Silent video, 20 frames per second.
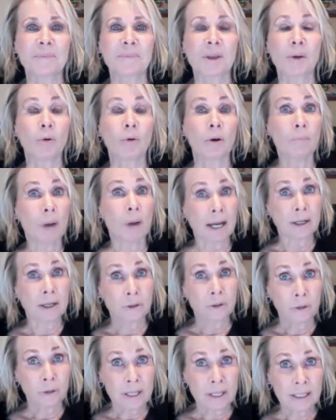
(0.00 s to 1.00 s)
We're
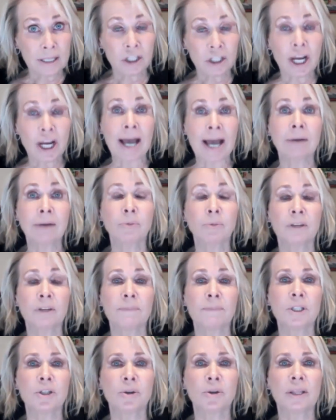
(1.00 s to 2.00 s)
monitoring the chat.
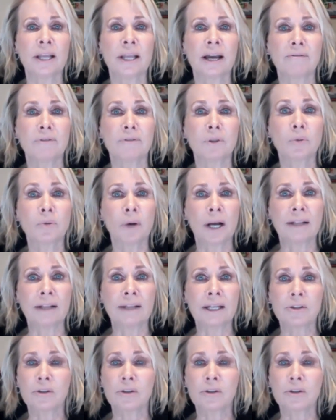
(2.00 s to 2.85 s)
We've been doing that for a while now.